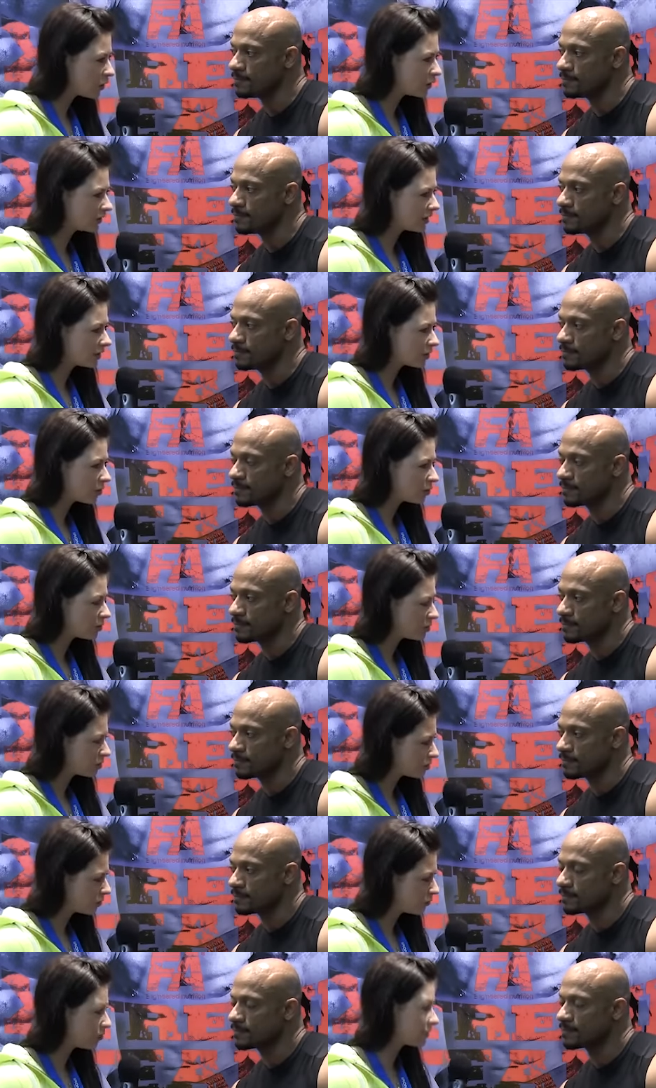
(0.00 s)
Speaker 1: another
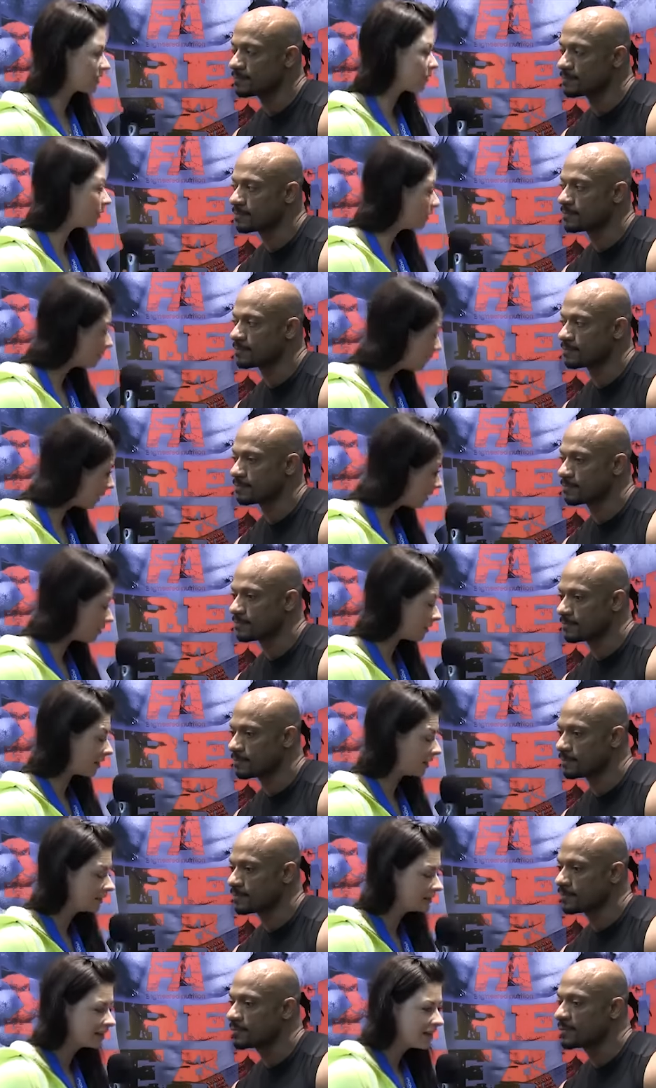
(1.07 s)
competition, for example, in
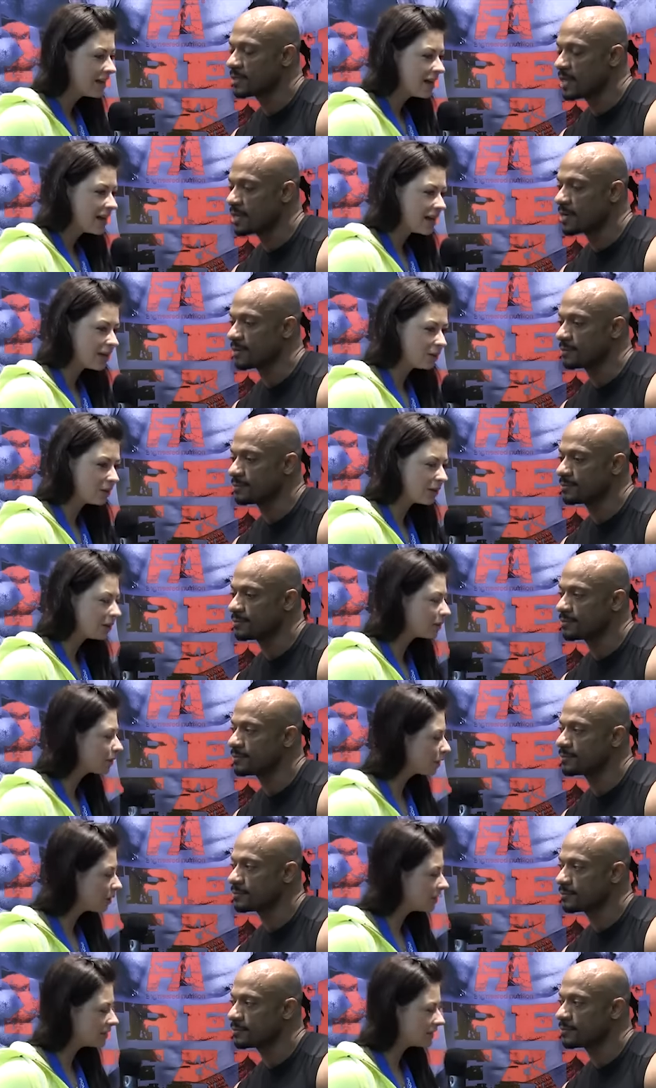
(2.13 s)
Bahrain, yeah, yeah. and we are
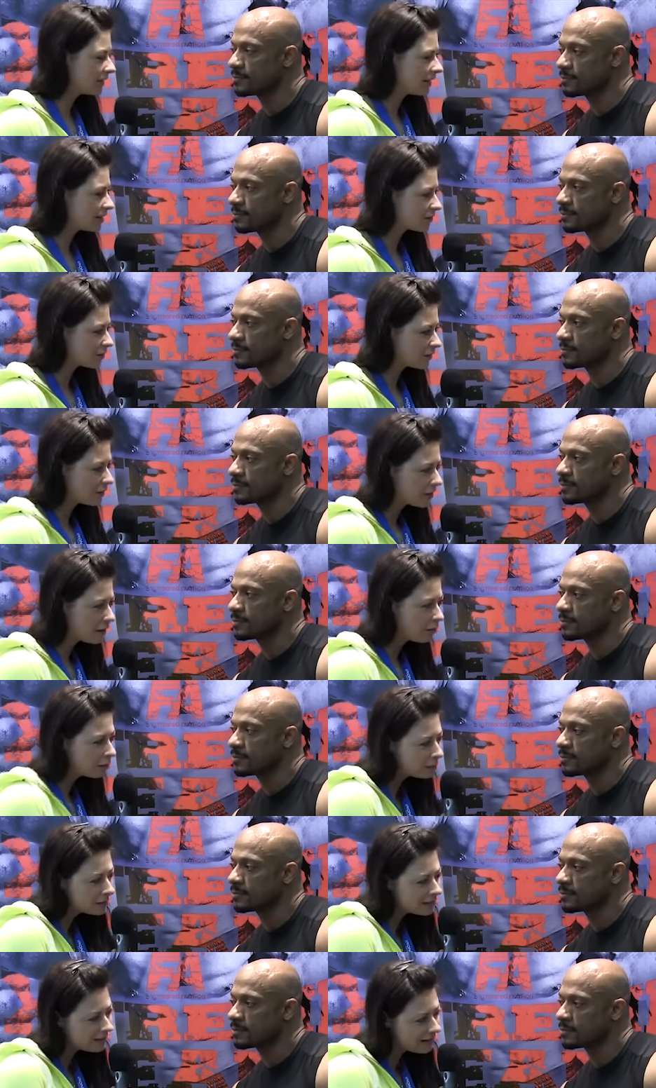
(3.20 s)
going there. So I
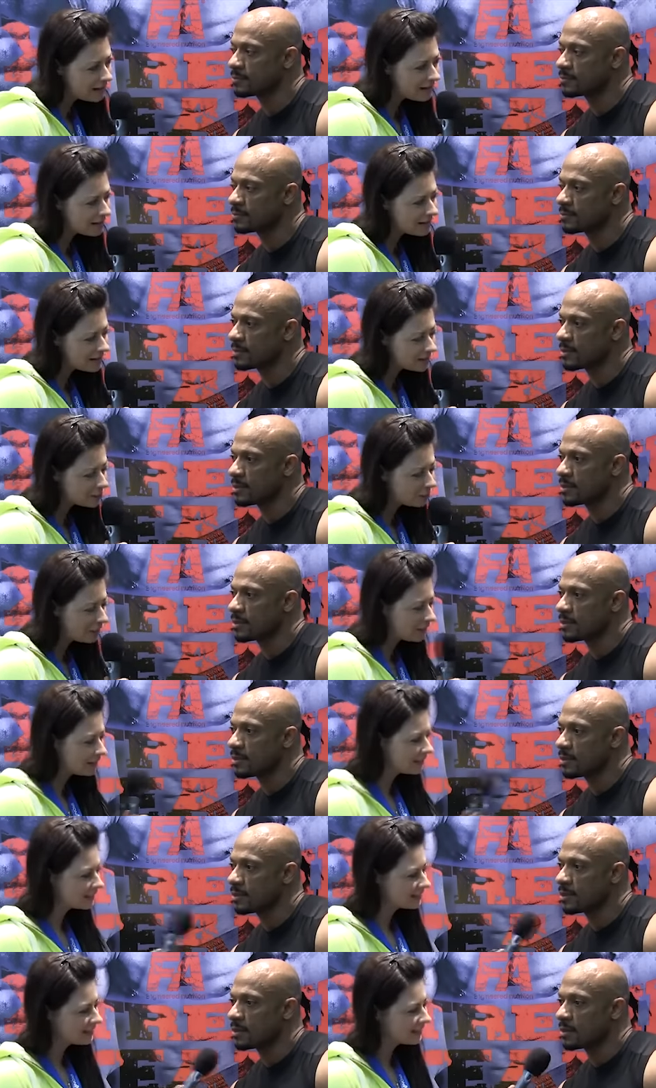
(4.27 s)
will be there next week.
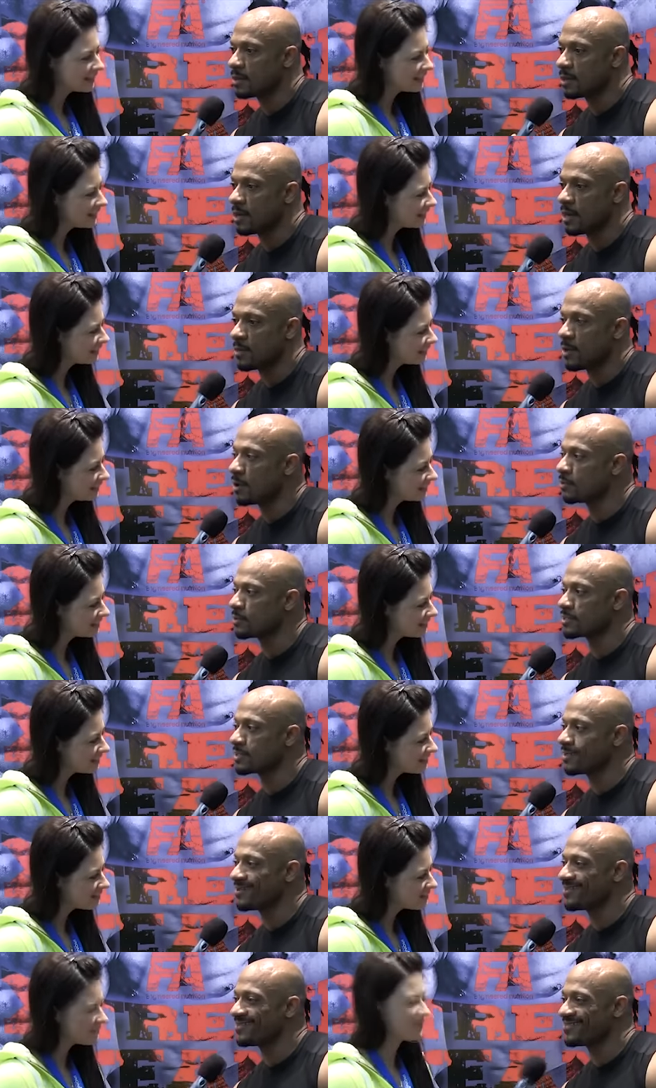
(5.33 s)
Speaker 2: I'm always
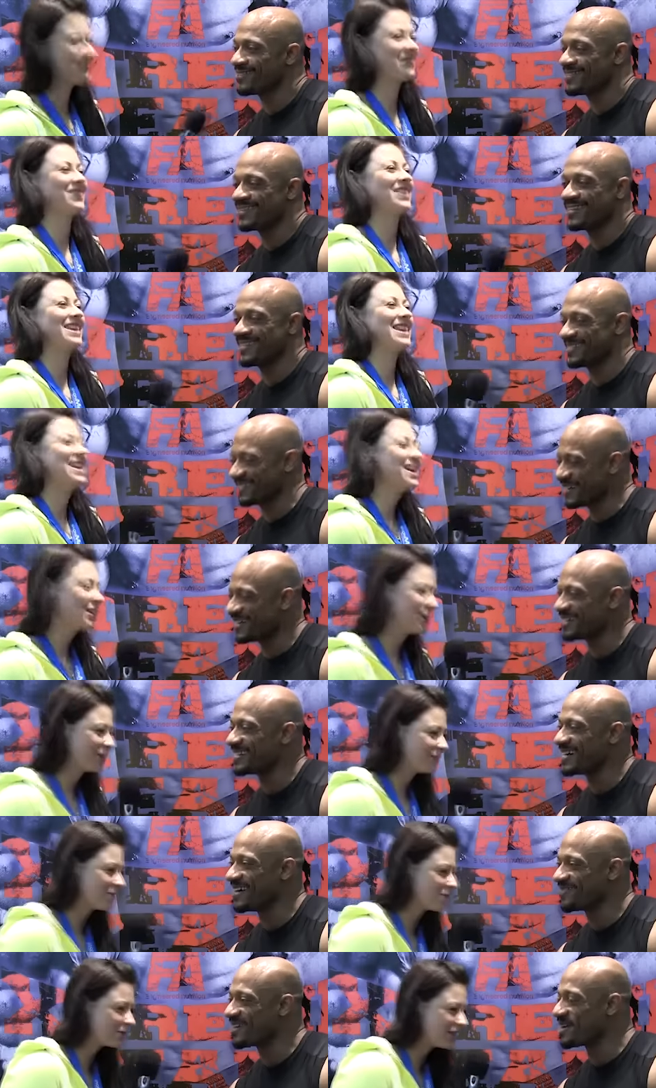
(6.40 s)
there. Yeah, no,
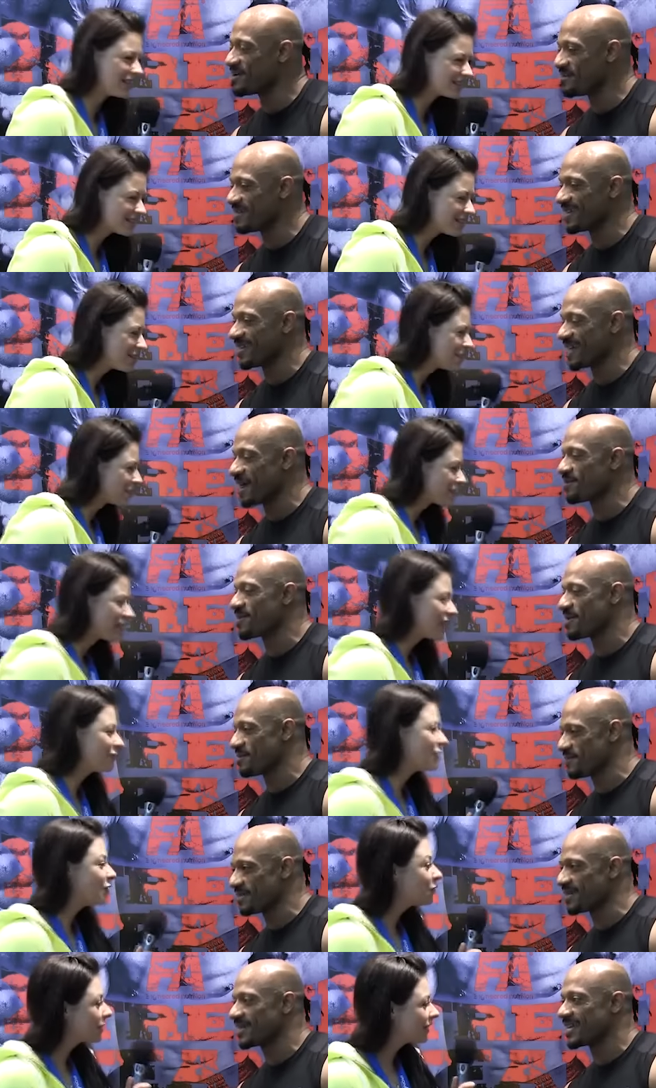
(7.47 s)
I'm gonna like, be there. I'm gonna
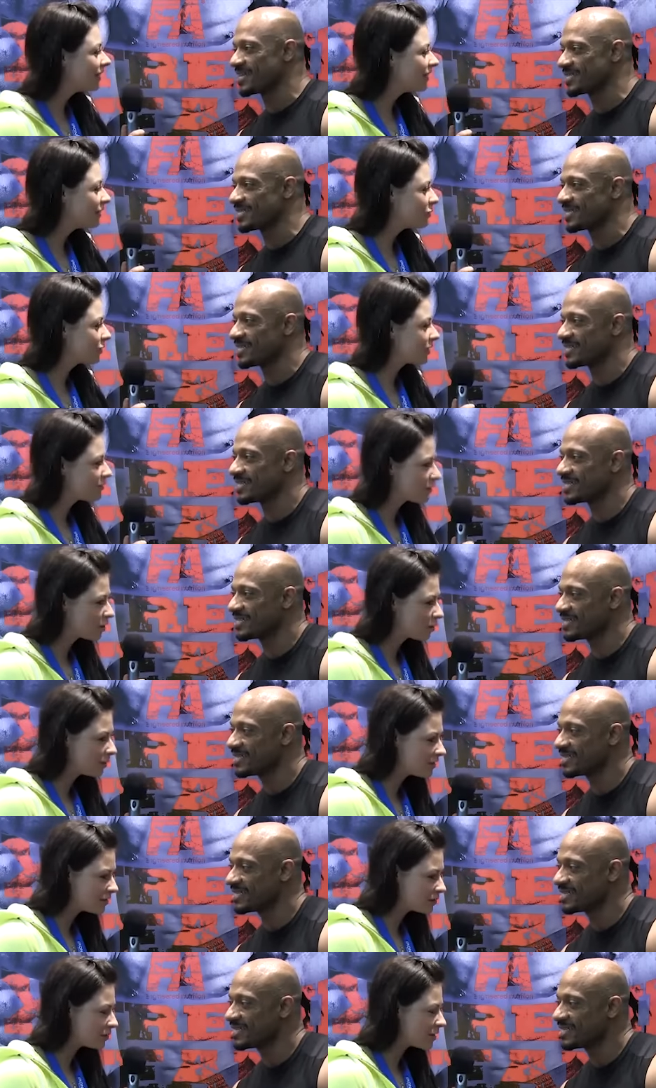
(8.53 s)
if, be if there. You yes. can, If you
Speaker 1: can
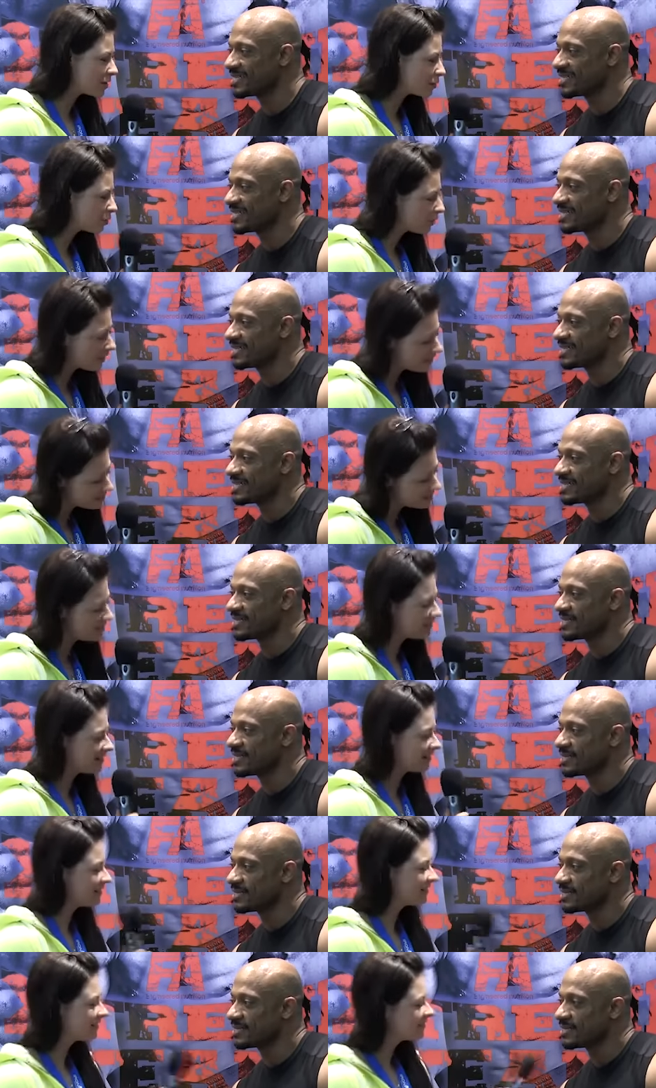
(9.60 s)
recommend it to us, what we can see
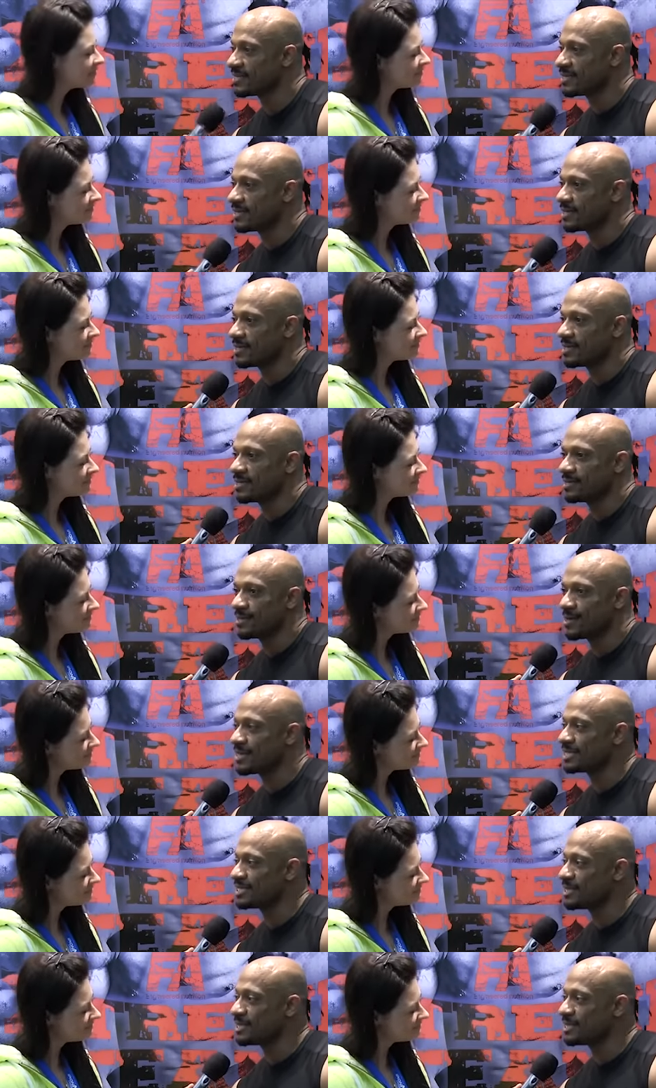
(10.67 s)
there?
Speaker 2: You're gonna